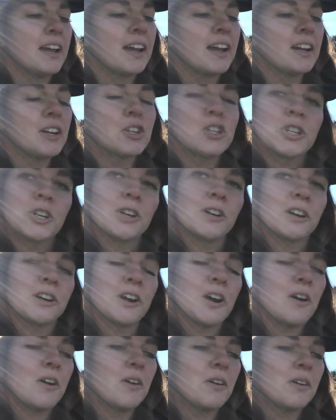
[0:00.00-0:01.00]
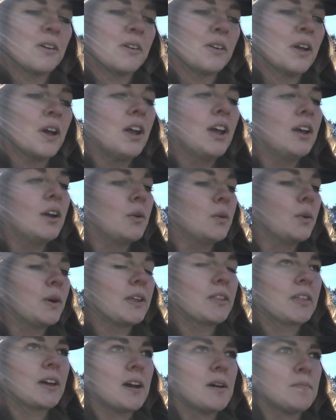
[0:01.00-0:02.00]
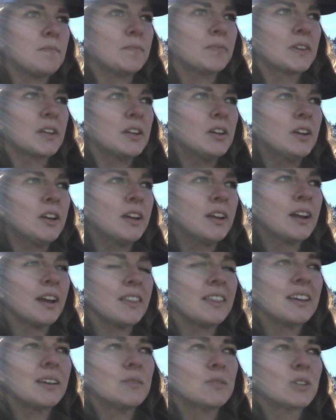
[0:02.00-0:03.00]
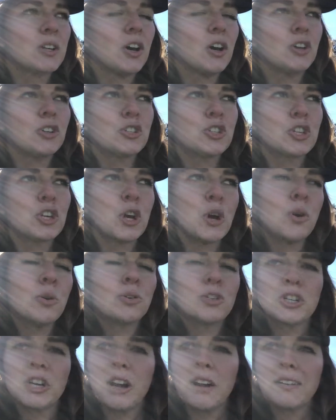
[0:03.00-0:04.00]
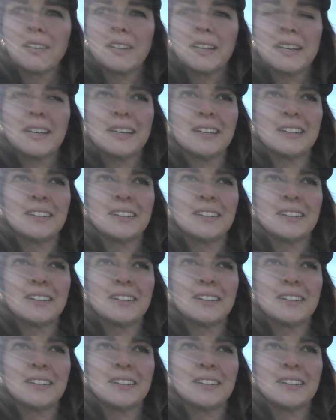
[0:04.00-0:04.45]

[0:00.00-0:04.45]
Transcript: I got a sugar cone with, I think it was called Cho chocolate.